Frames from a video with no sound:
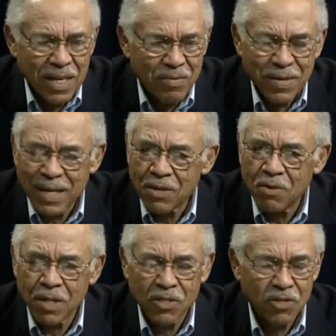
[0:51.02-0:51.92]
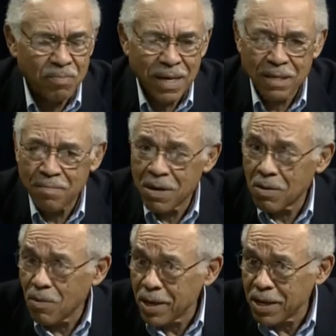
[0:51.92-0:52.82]
we got the whole issue about the
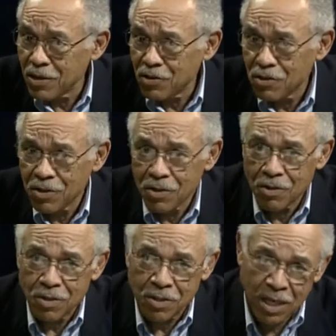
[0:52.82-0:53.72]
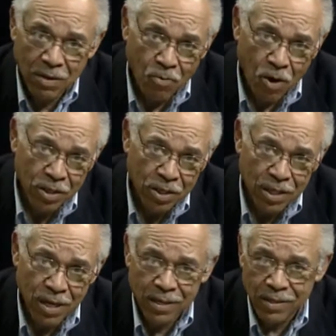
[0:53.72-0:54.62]
marijuana issue. You know, the state of Washington
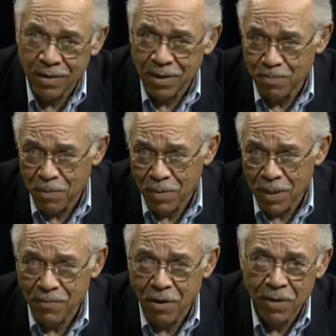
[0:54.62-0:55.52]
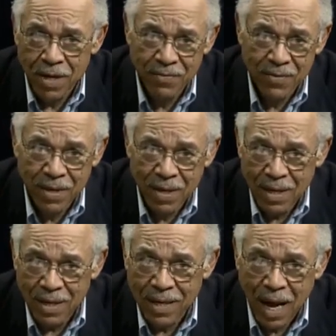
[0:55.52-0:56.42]
now uh, pretty well have already have uh,
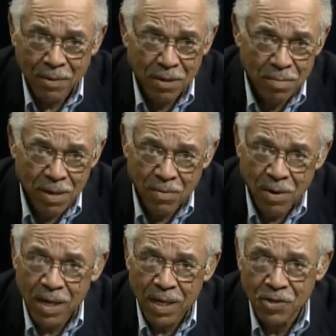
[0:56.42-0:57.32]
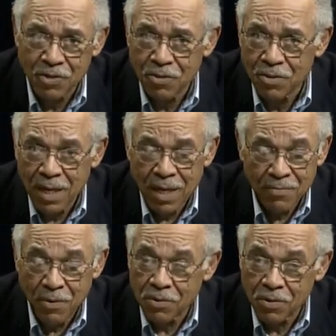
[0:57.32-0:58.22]
adopted the marijuana issue.
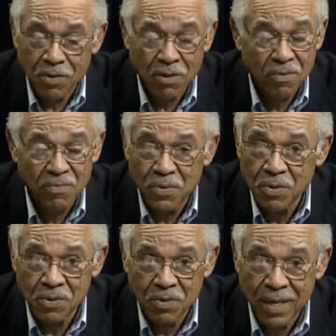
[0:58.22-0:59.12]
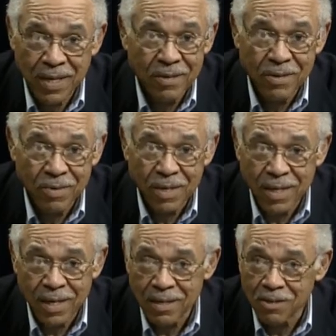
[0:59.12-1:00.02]
Folks are so confused over there. They don't know whether or
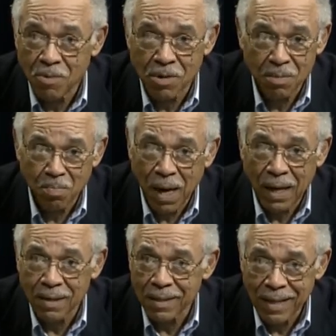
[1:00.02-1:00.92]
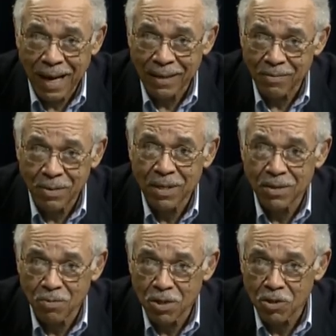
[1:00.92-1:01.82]
not they're smoking pot or not. When to,
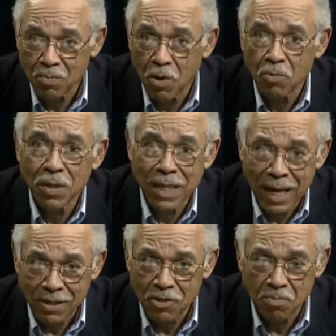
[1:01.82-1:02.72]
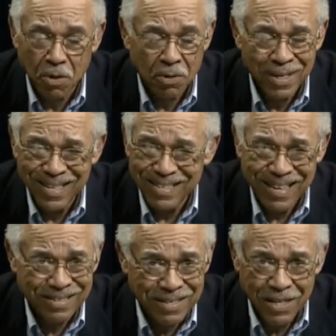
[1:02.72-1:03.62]
when to smoke, when not to smoke.
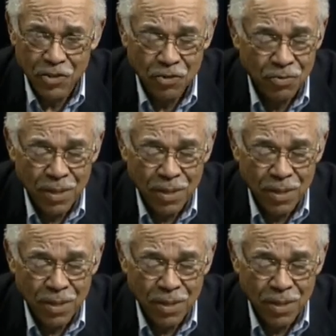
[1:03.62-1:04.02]
That's an issue.